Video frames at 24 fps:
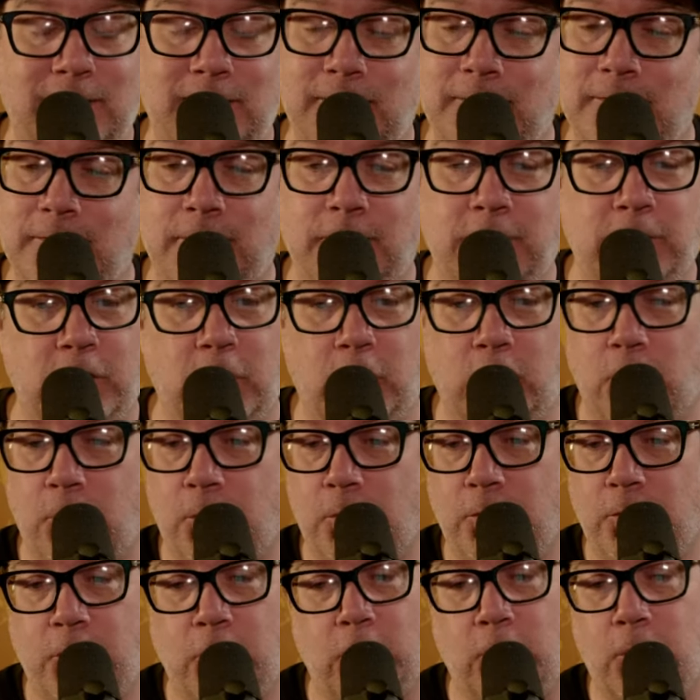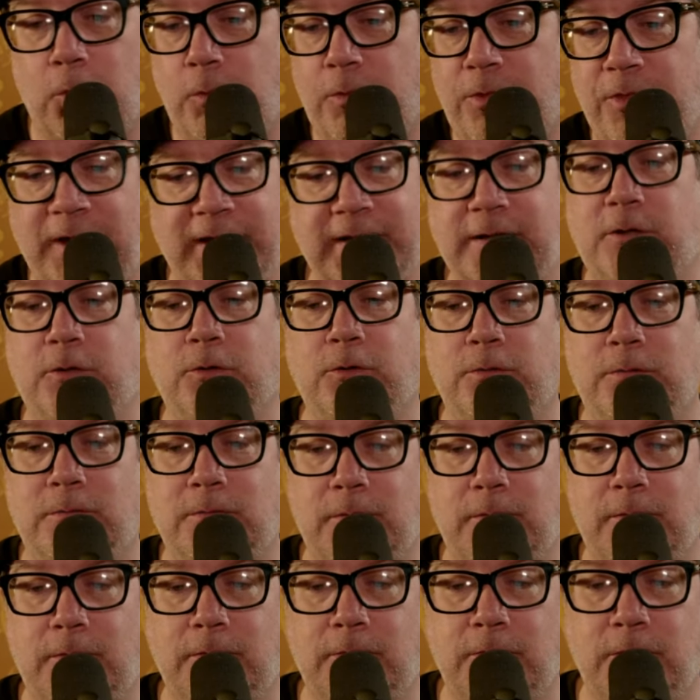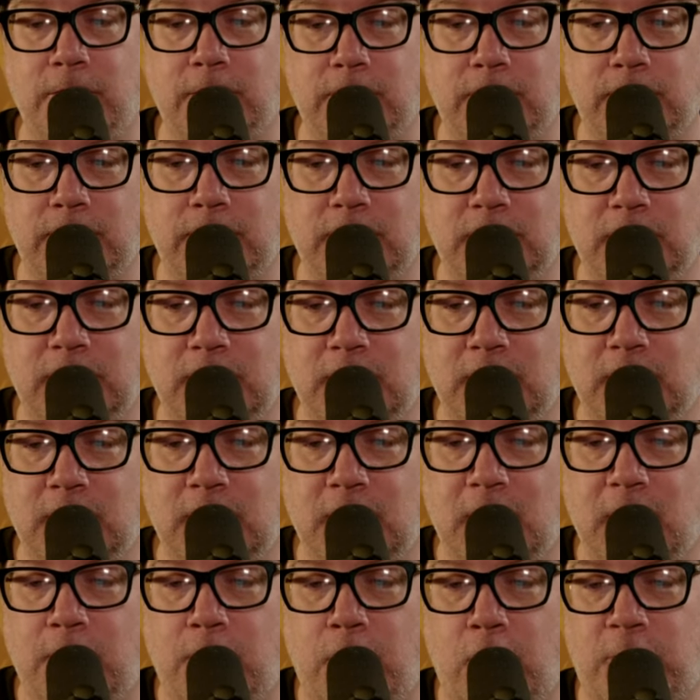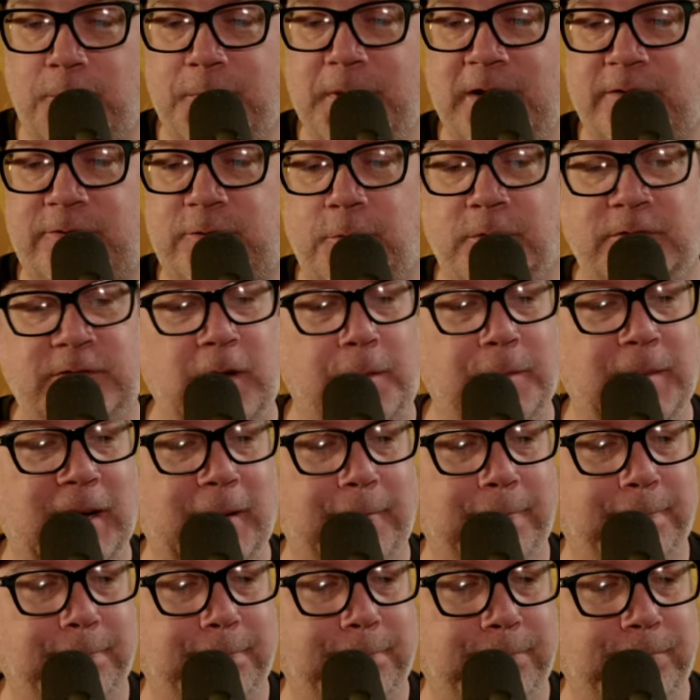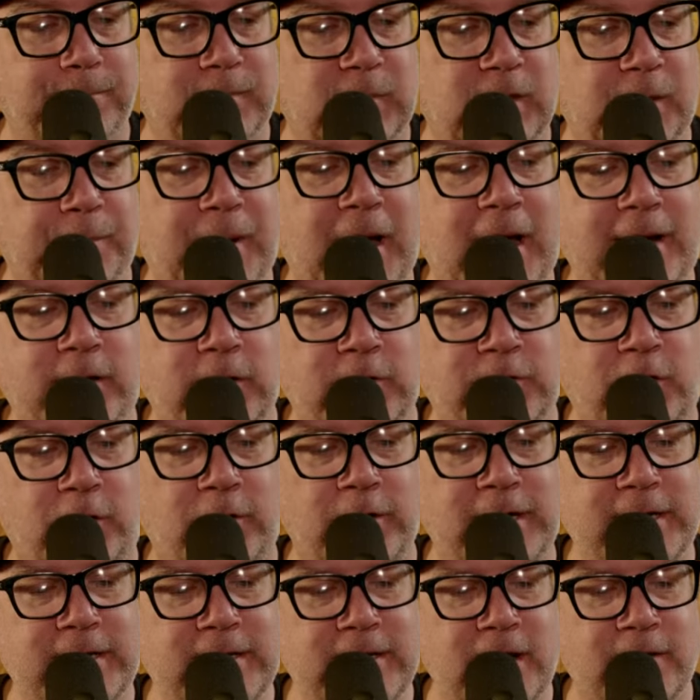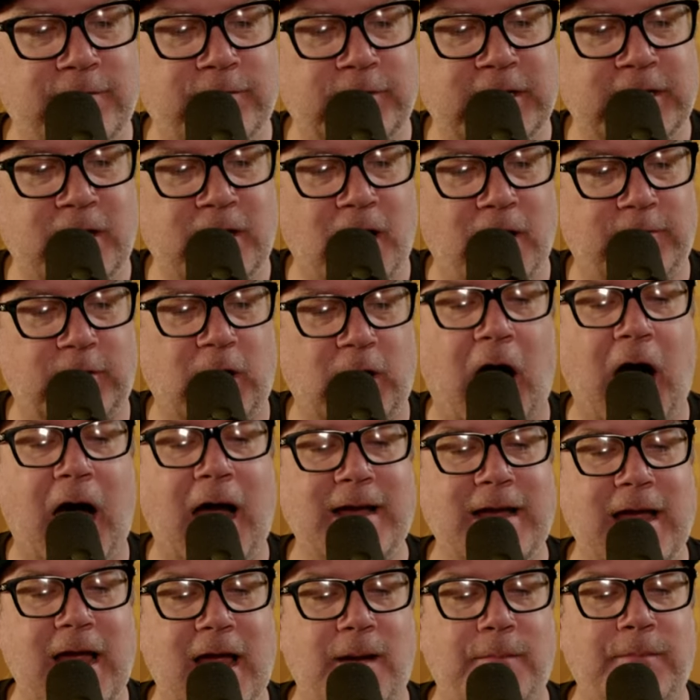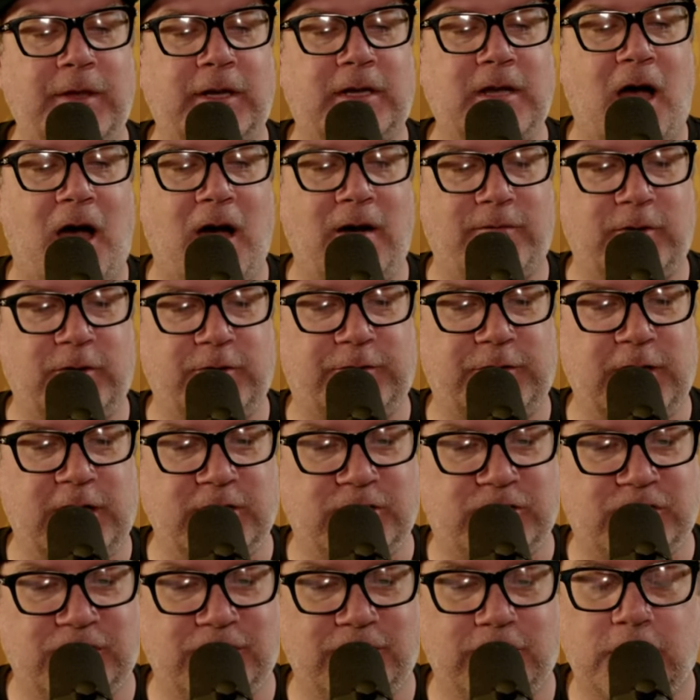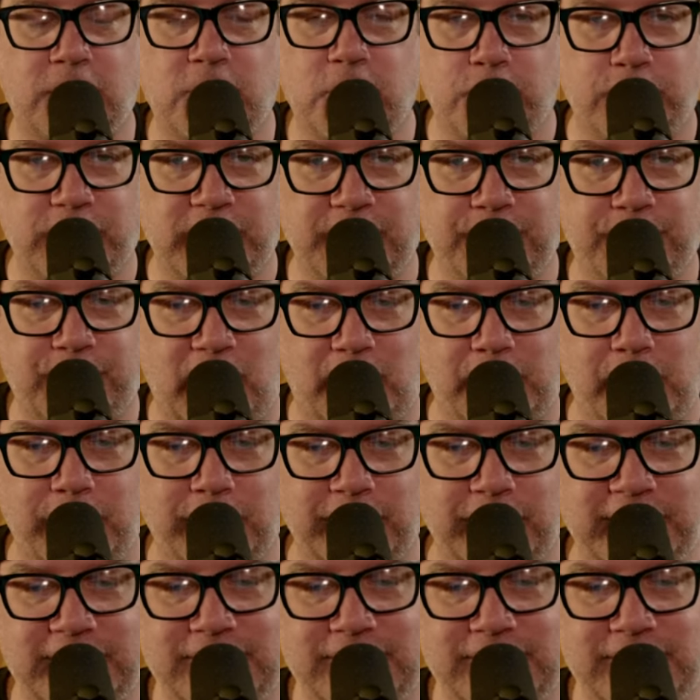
No, no, thank you. Portmaster, what's up, man? The Packers are in every conversation. I am the conversation, Goody, probably.